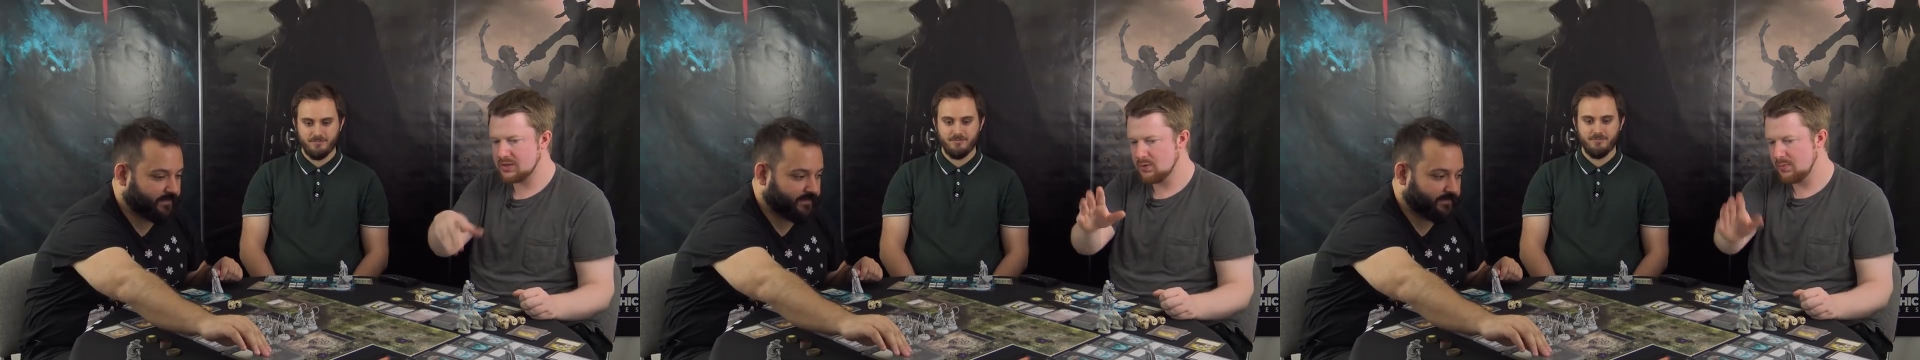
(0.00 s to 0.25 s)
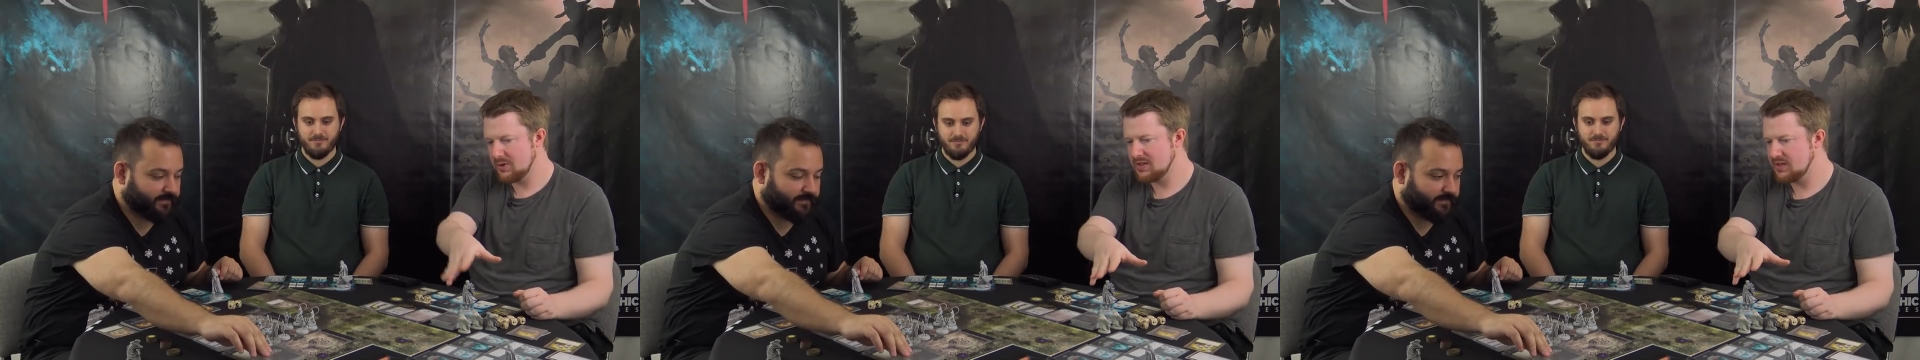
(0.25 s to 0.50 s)
Speaker 1: no
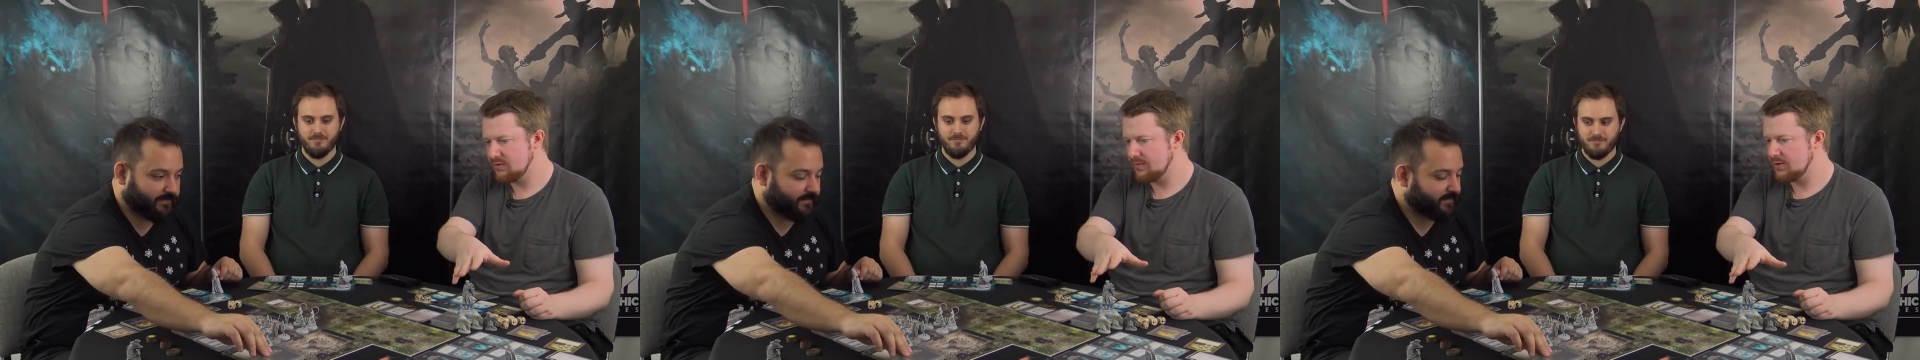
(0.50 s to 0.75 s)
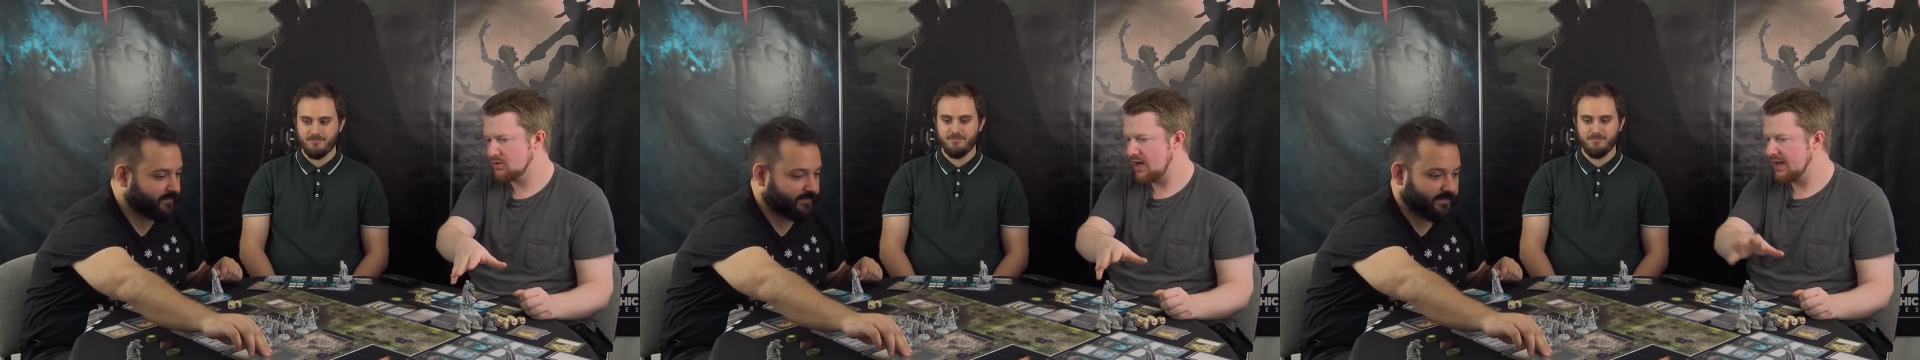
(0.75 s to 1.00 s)
bonuses from the
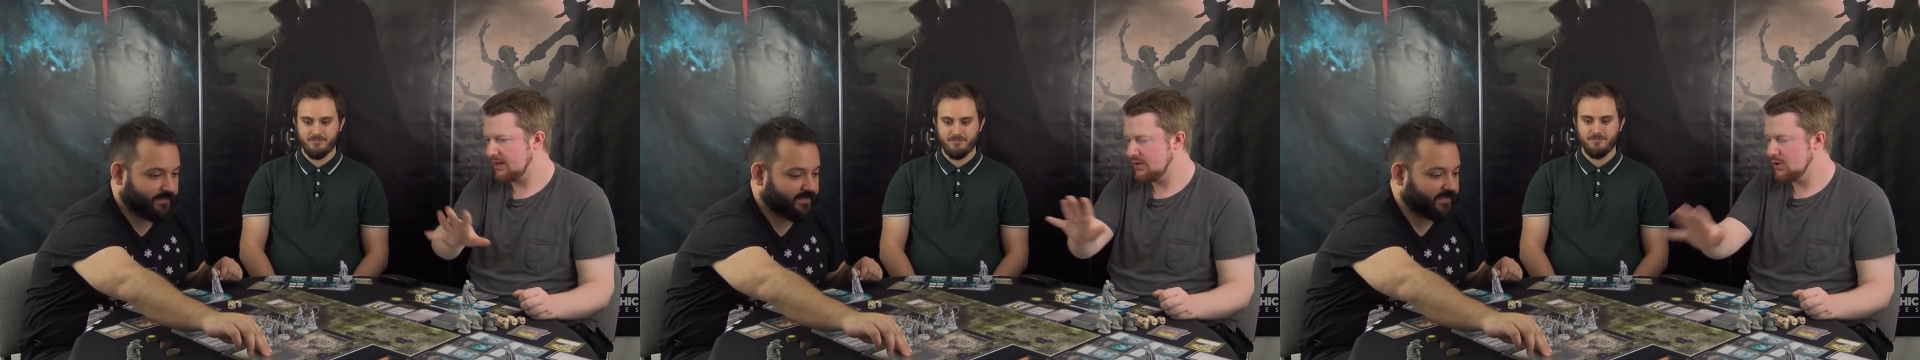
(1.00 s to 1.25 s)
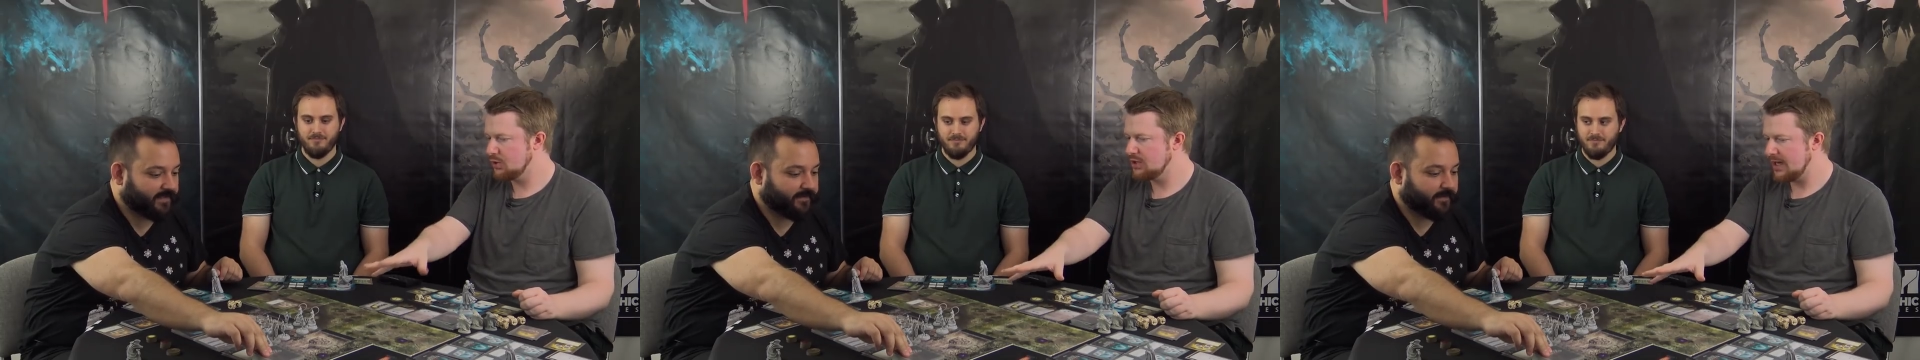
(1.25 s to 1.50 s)
track, and
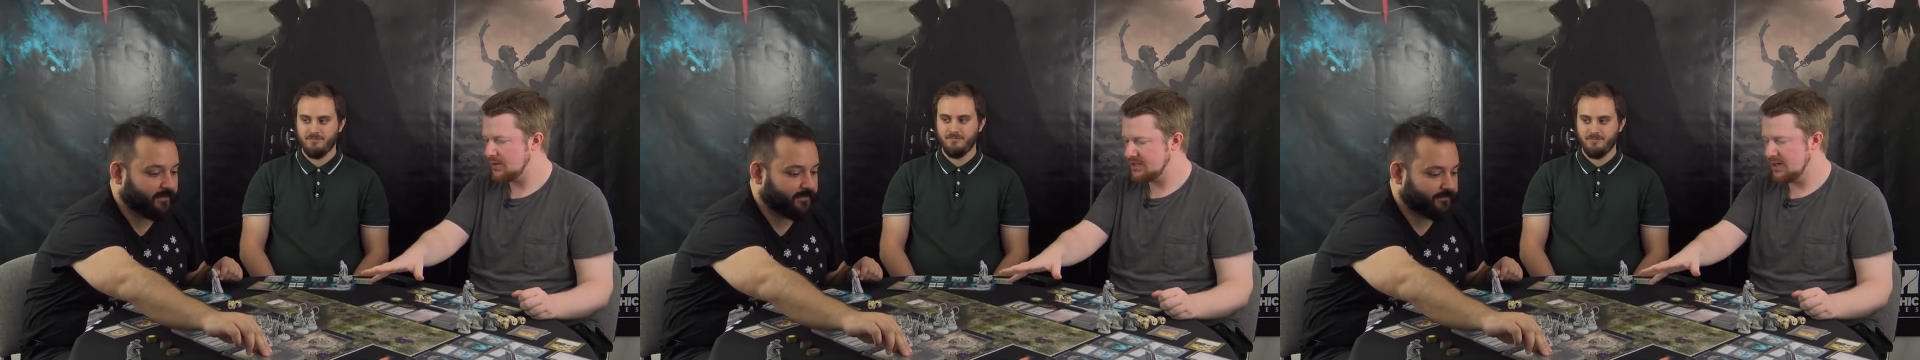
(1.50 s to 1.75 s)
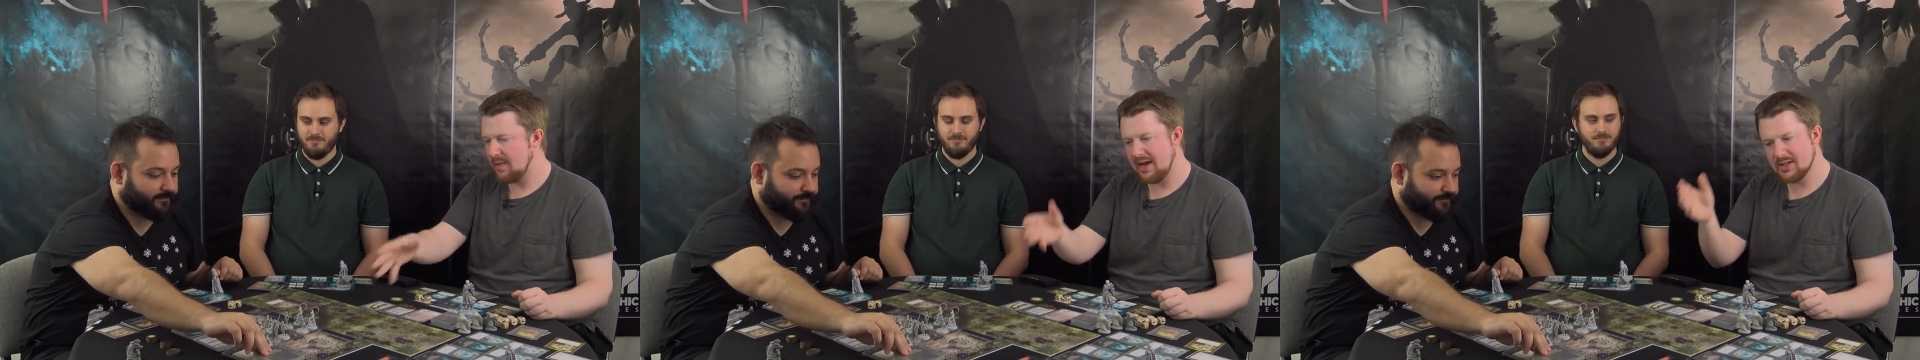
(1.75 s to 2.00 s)
Something no shadows like.
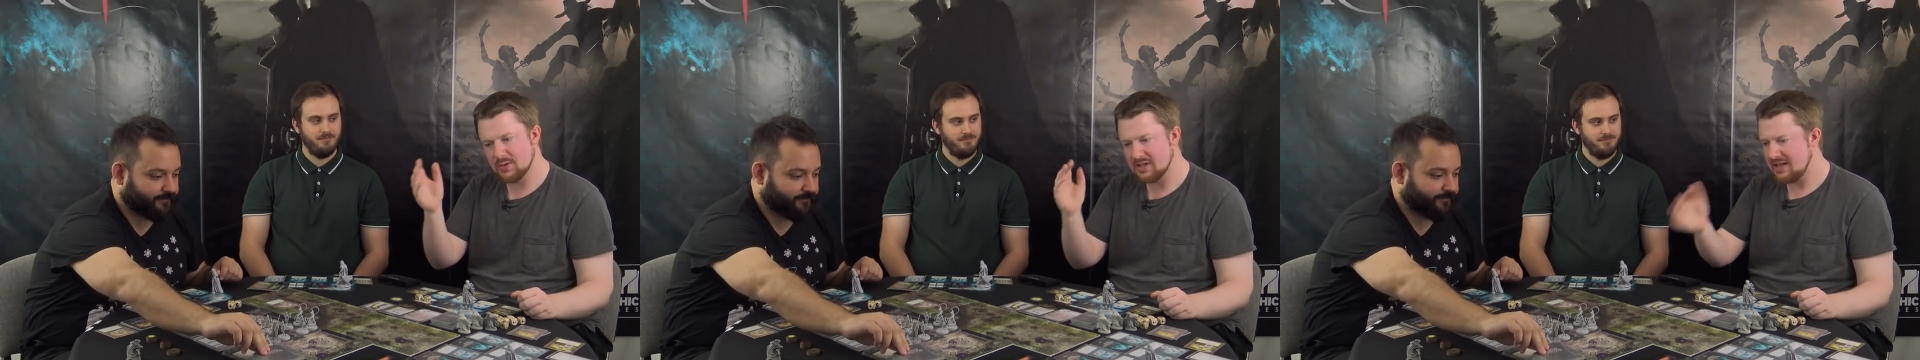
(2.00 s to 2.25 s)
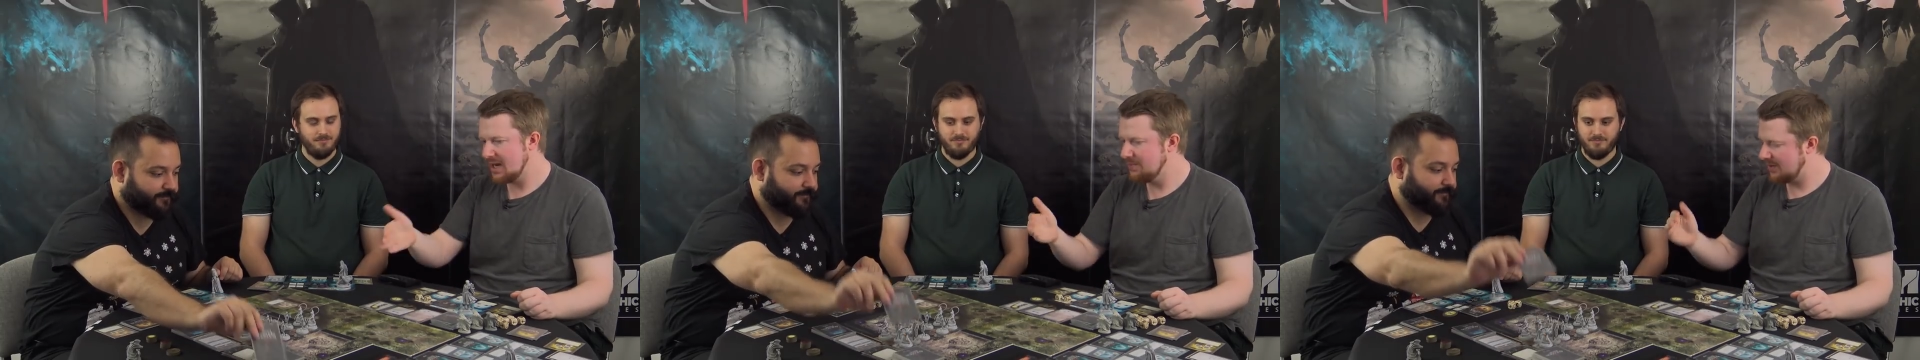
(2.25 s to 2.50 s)
nearby, so it's
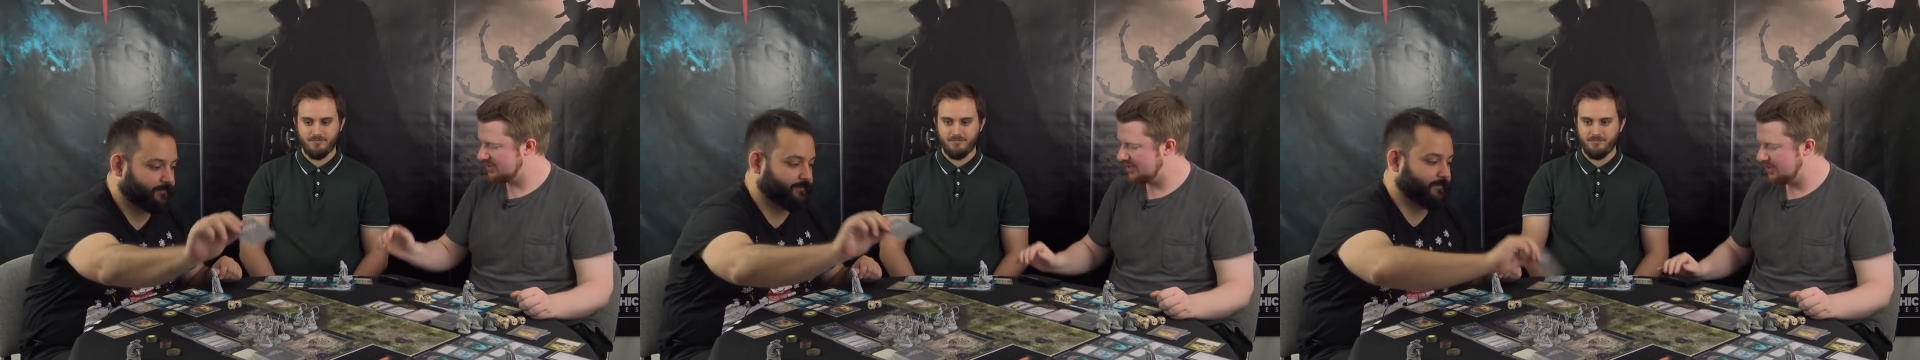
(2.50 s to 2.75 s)
nine plus the